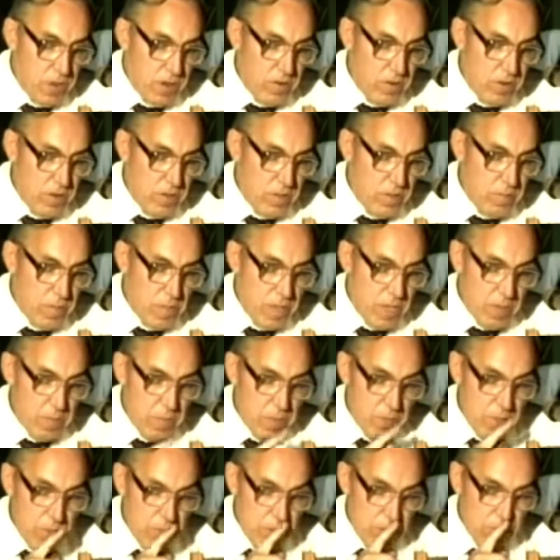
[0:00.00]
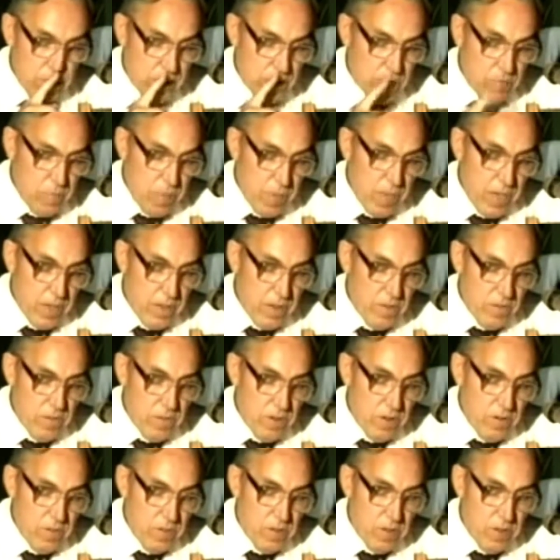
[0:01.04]
surrounding the baby,
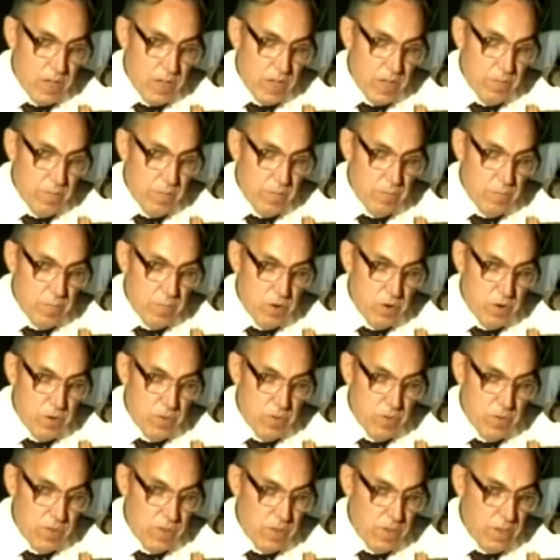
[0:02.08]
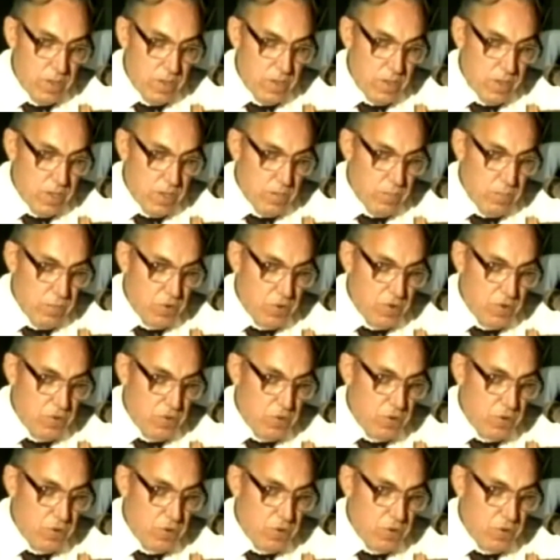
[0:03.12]
expands near the time of birth, it